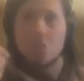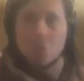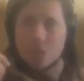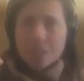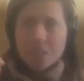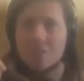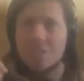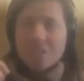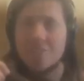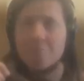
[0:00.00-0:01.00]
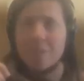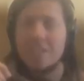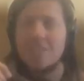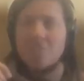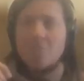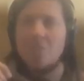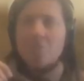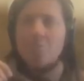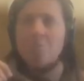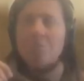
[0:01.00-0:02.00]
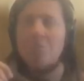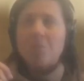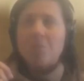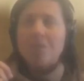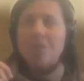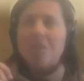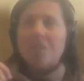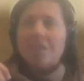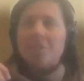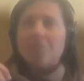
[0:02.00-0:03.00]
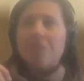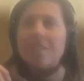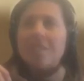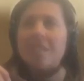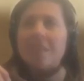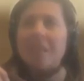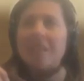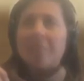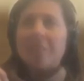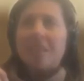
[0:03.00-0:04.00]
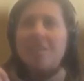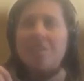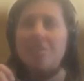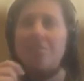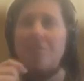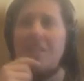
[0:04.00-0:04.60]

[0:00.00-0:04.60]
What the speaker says: restoring yourself back to what you were before, friends that may not be as good